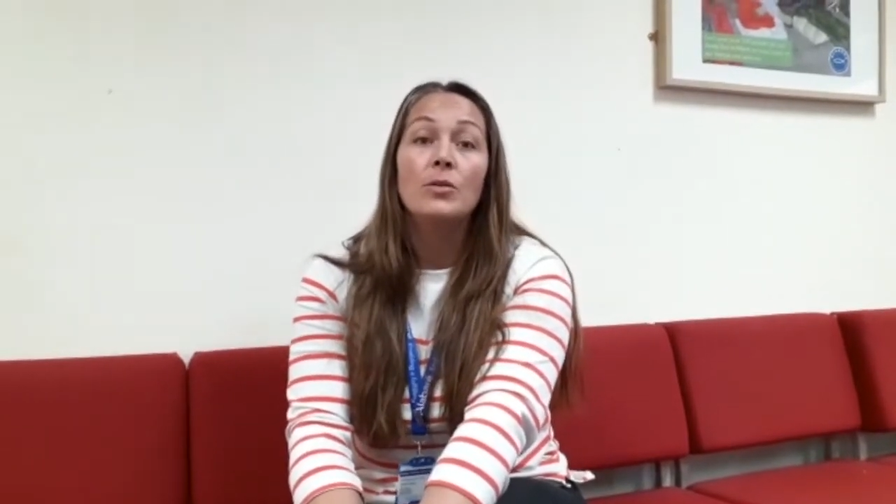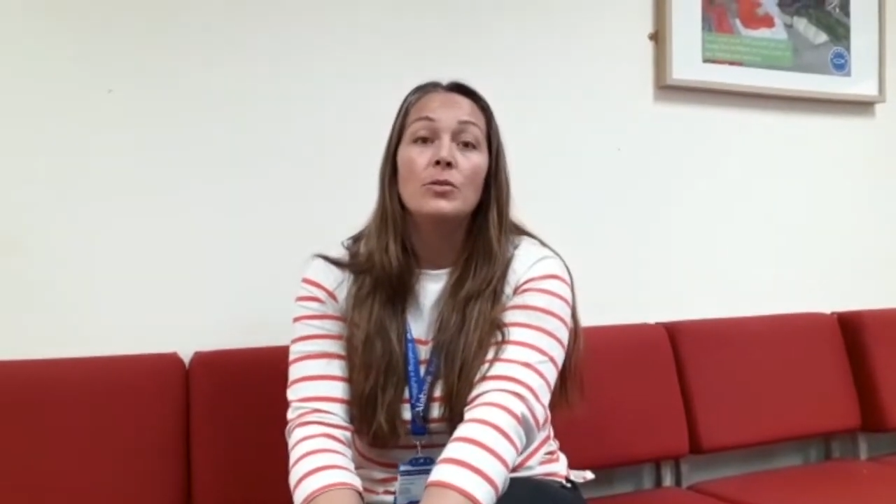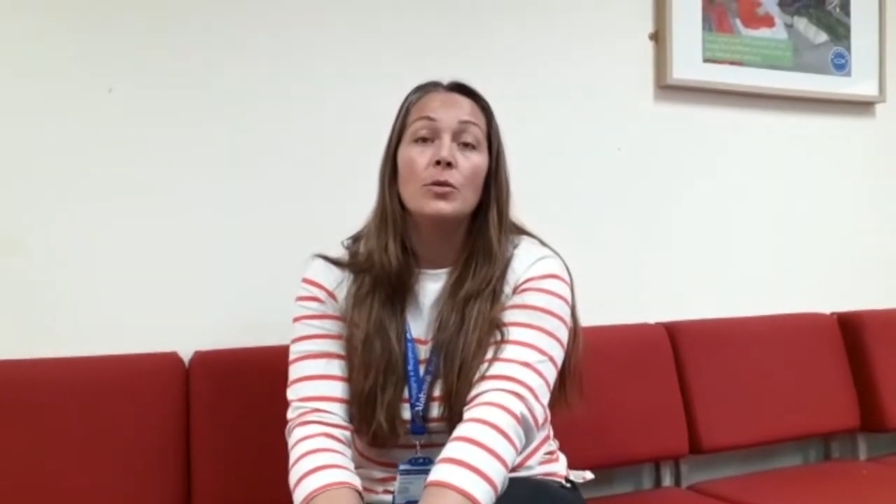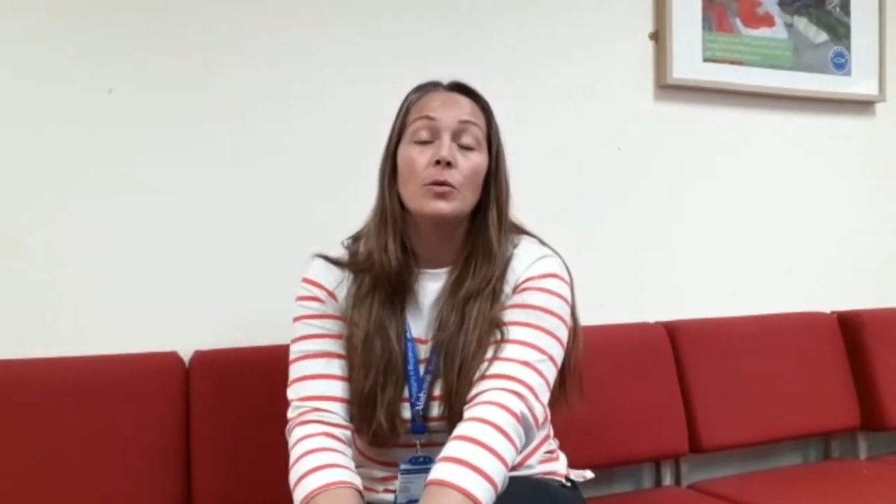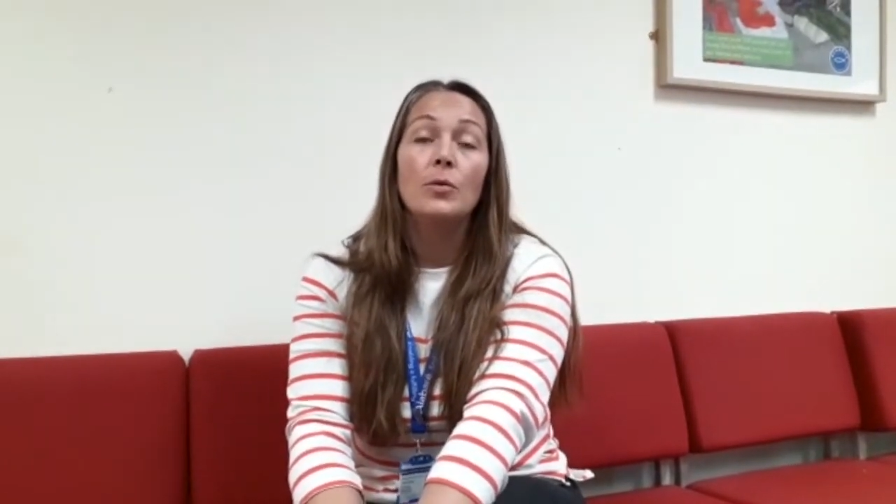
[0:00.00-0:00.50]

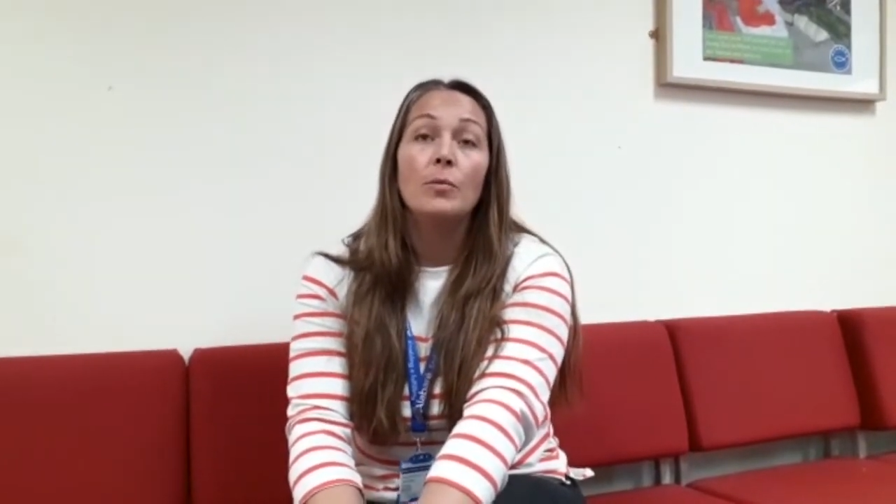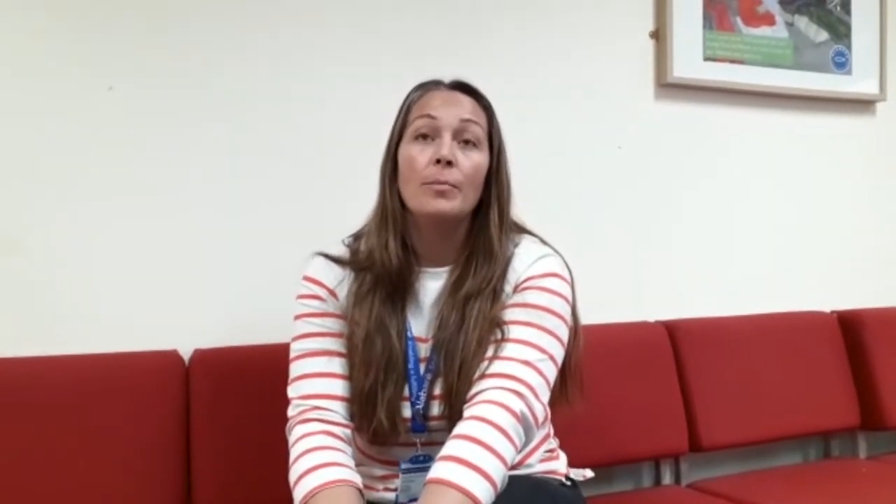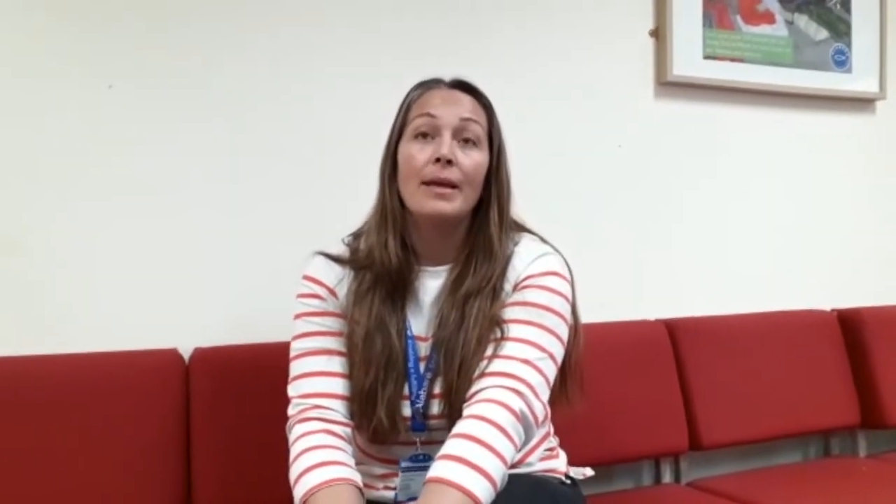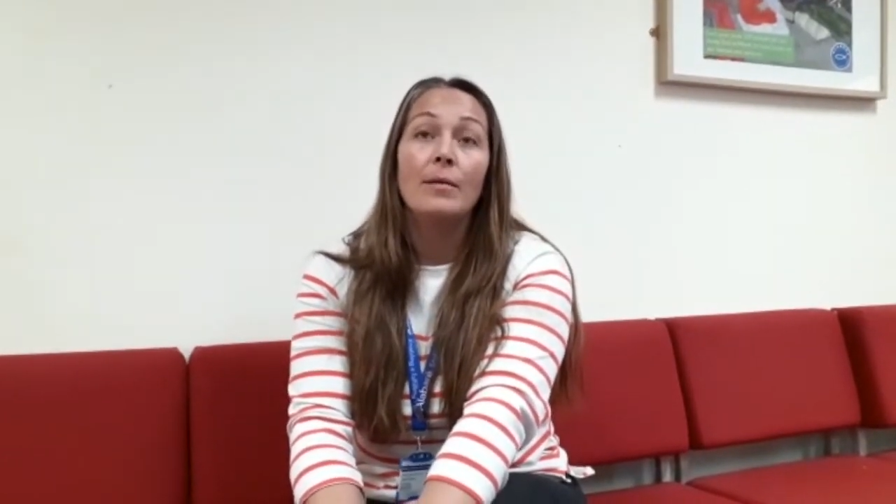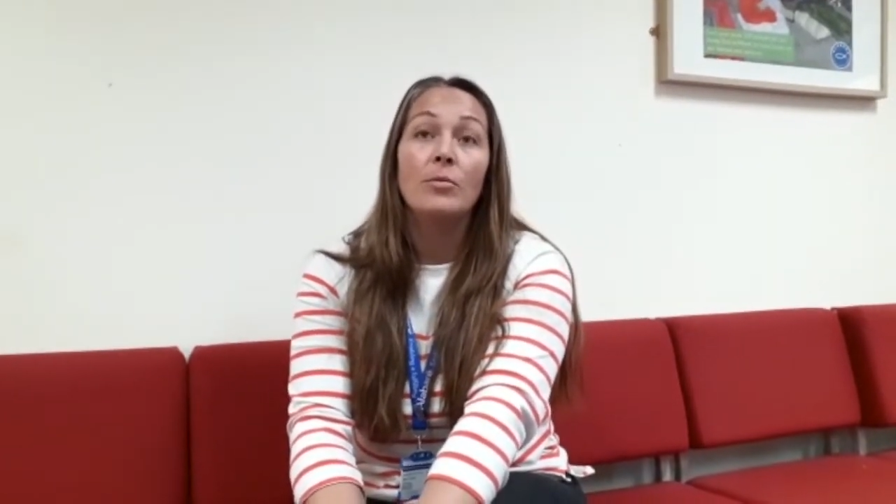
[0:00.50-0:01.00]
to
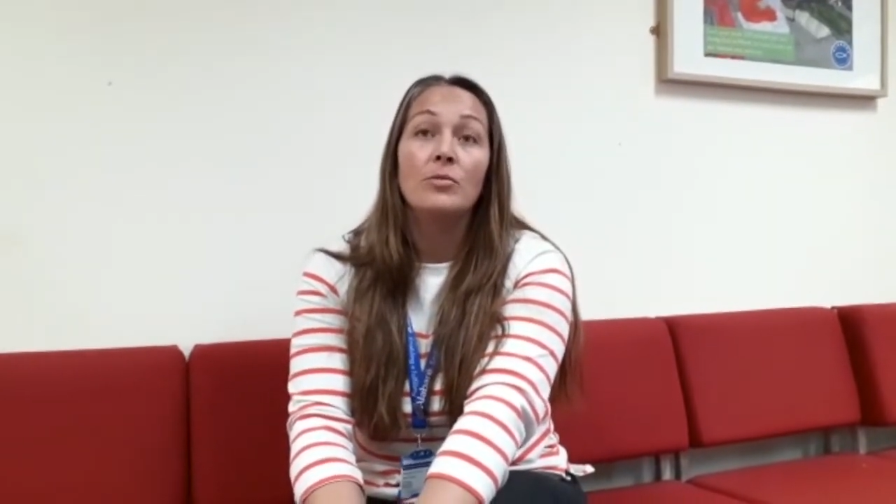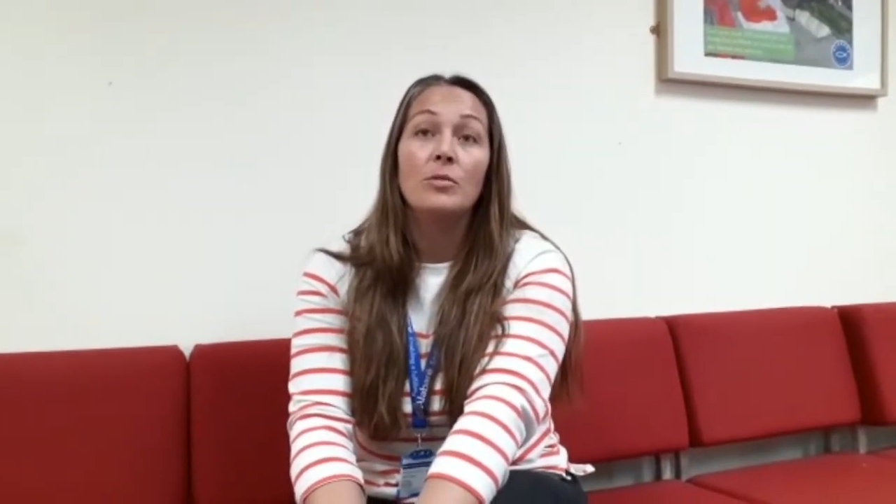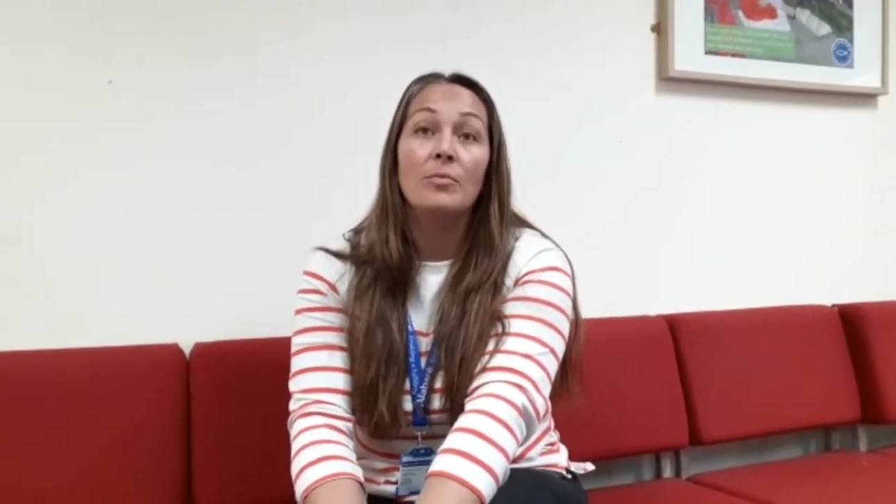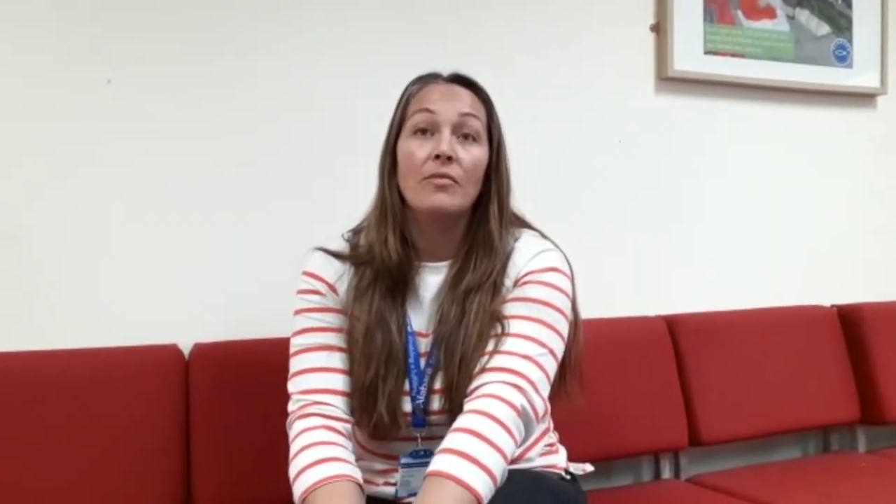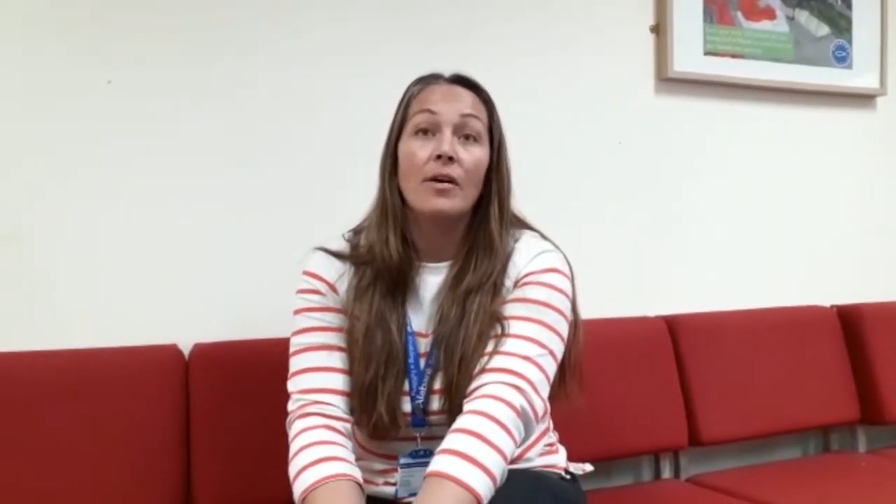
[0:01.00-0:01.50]
be able to
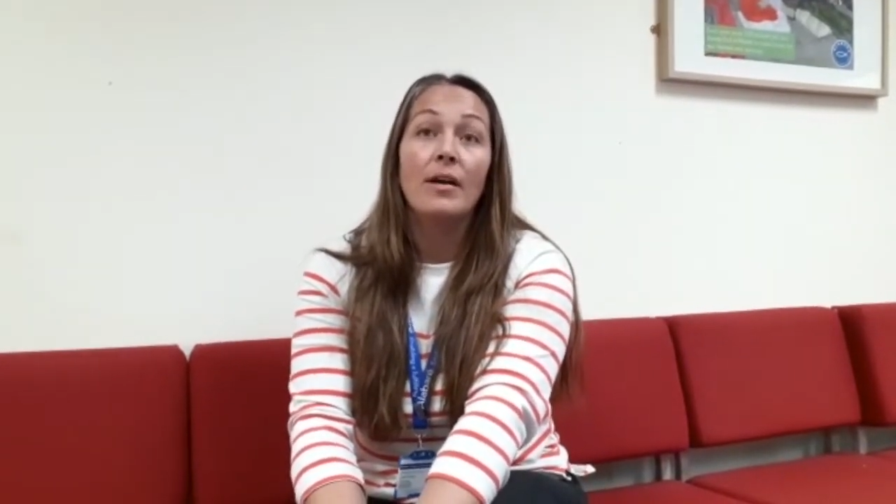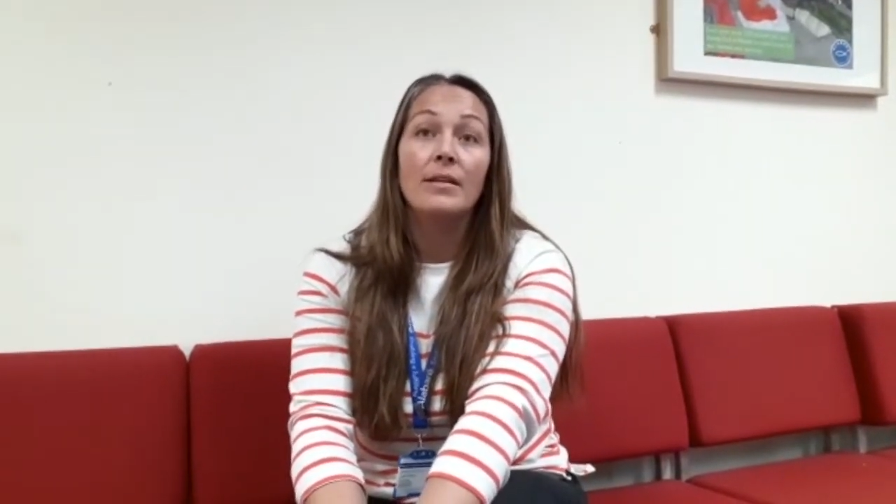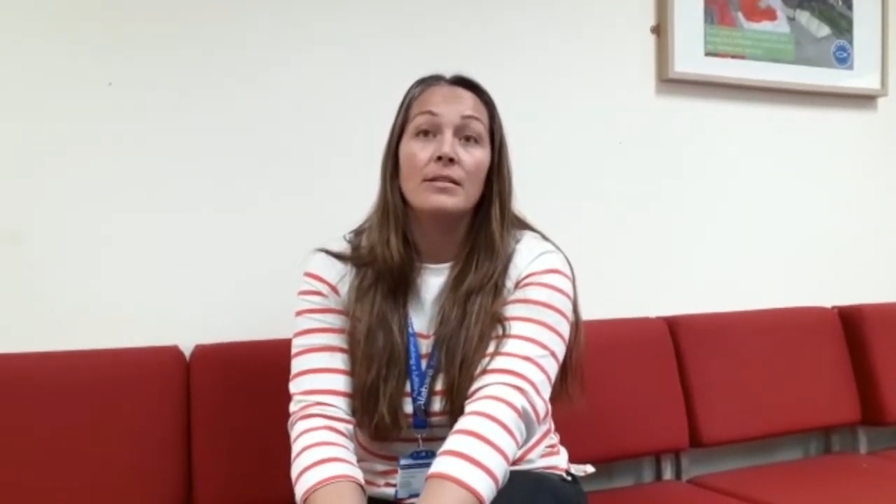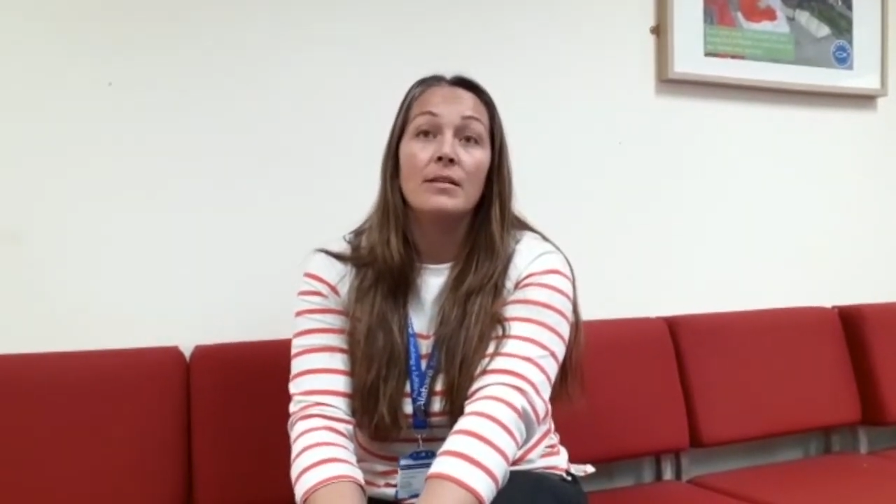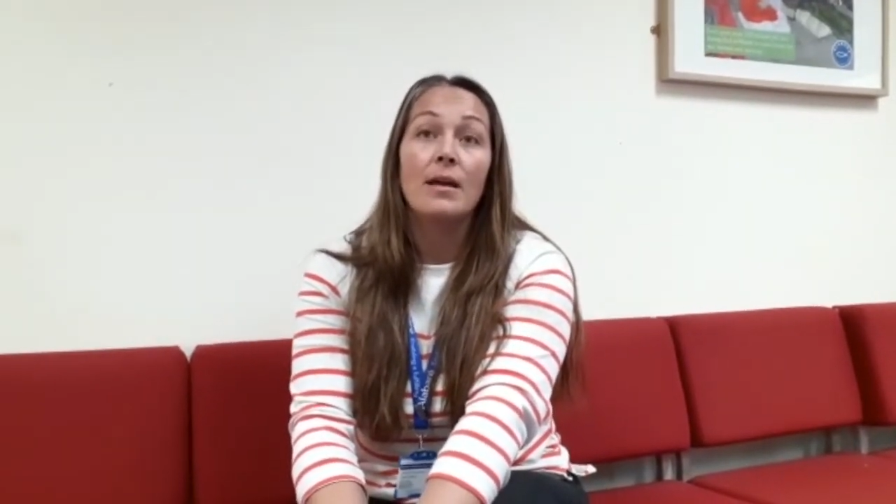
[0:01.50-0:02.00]
provide